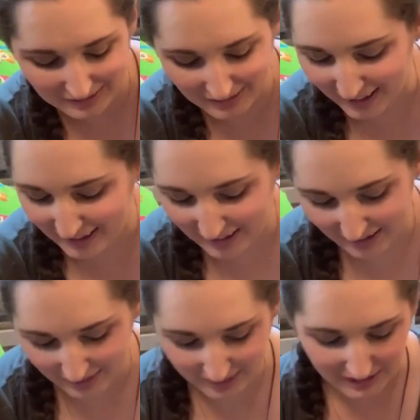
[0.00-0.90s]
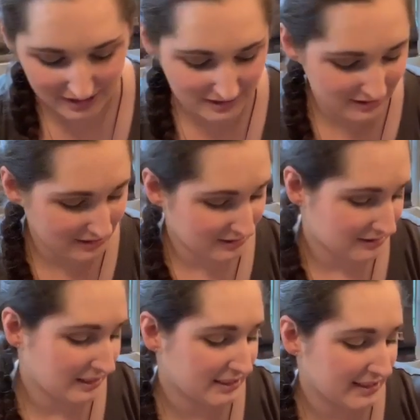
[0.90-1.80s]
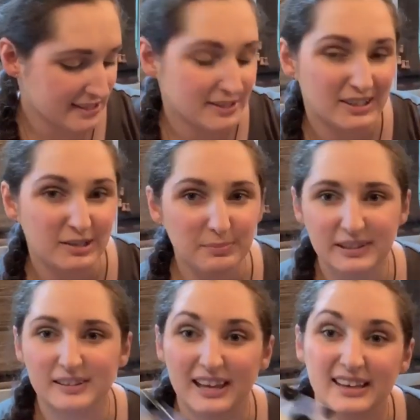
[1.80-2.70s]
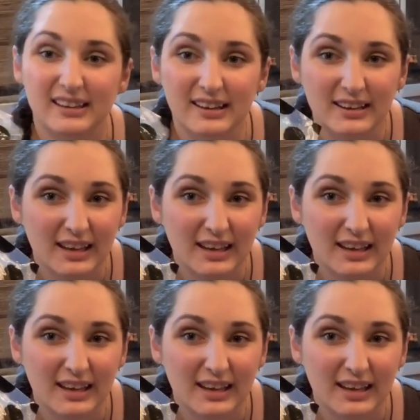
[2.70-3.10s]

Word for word: like this, like this could be like